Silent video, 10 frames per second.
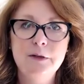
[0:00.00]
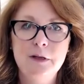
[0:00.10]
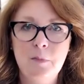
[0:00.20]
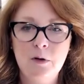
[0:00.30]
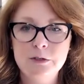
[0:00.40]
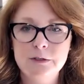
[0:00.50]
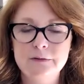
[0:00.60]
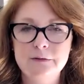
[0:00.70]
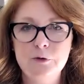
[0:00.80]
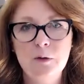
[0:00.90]

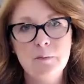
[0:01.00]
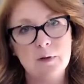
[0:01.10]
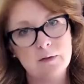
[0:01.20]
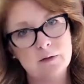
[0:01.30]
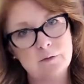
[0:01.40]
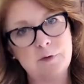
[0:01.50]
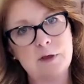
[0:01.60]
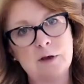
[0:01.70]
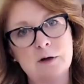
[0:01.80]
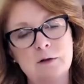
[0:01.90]
emotions, from the
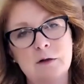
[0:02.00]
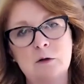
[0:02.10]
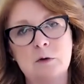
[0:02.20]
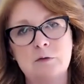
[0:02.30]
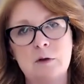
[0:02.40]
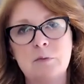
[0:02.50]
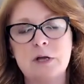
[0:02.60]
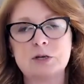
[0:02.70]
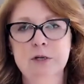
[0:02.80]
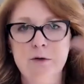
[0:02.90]
fear, the lower
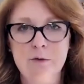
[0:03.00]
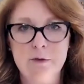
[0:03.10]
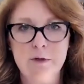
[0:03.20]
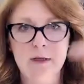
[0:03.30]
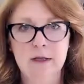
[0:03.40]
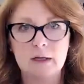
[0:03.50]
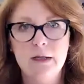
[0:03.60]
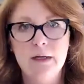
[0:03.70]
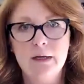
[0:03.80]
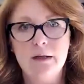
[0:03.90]
vibration, to the
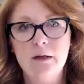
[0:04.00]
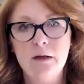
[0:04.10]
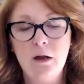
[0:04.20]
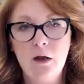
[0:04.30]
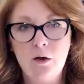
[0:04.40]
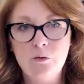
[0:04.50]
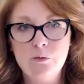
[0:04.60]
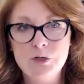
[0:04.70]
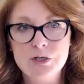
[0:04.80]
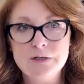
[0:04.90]
love,
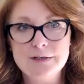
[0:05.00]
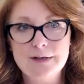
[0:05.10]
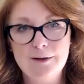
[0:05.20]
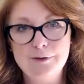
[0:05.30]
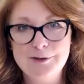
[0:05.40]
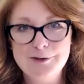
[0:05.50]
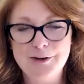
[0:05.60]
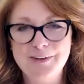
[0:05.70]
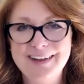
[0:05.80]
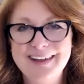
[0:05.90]
which is love and
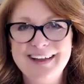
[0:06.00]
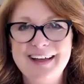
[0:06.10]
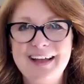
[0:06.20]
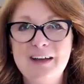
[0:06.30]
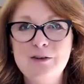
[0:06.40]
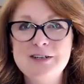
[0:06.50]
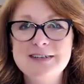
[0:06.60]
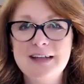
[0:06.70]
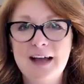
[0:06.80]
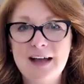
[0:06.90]
joy, which
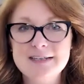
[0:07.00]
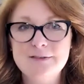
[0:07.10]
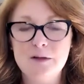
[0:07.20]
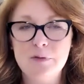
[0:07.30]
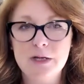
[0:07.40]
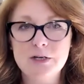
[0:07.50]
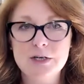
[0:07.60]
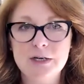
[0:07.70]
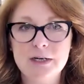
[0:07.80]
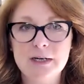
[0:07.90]
is the highest
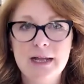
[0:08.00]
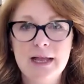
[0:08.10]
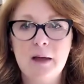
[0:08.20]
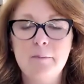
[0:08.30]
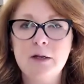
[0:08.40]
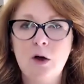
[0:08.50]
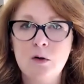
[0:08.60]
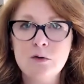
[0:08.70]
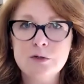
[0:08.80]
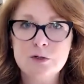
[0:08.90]
vibration. But
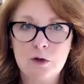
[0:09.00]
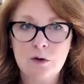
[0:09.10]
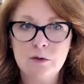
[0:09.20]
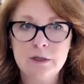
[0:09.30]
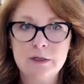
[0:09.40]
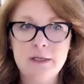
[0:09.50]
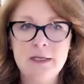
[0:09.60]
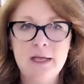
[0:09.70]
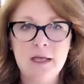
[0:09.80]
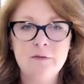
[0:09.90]
also he
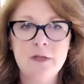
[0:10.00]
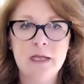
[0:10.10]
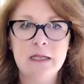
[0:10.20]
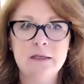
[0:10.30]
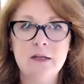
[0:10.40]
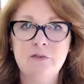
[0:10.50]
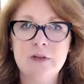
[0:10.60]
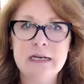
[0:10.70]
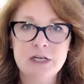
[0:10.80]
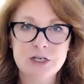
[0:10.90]
gave the
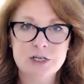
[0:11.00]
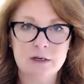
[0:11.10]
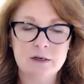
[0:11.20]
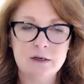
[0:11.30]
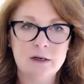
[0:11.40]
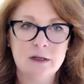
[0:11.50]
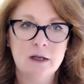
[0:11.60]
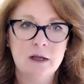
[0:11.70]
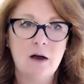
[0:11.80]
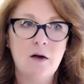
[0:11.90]
definition
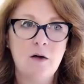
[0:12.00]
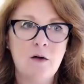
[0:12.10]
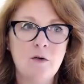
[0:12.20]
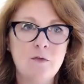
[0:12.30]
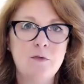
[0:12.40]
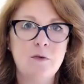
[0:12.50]
of